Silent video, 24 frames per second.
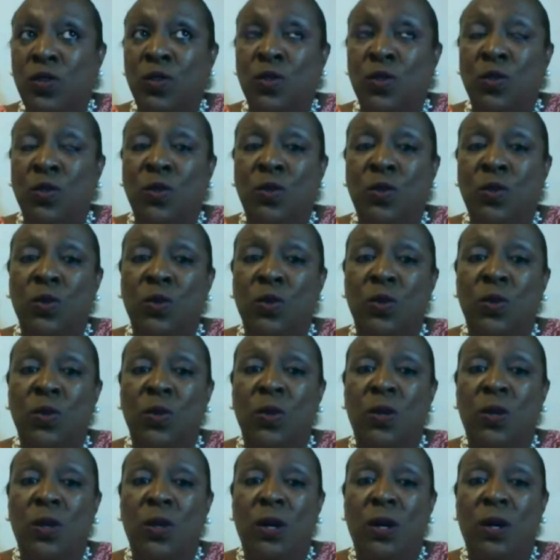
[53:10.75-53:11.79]
to
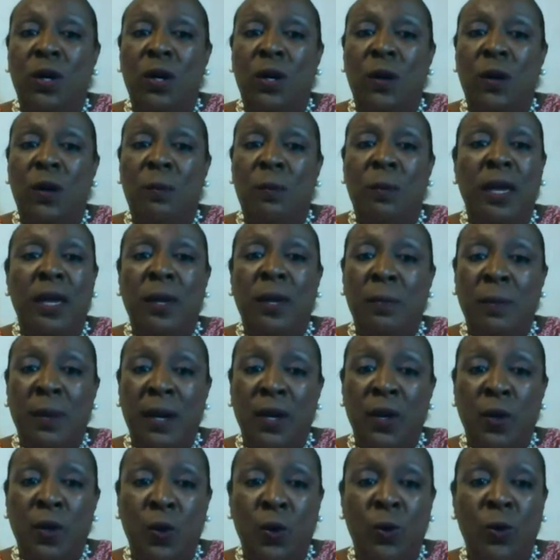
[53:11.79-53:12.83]
make
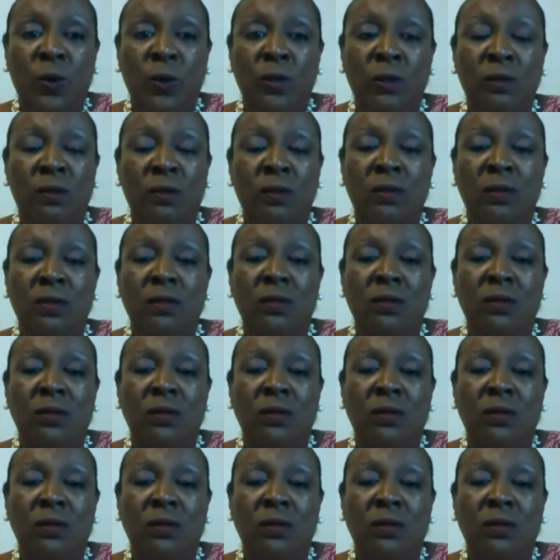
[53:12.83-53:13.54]
my own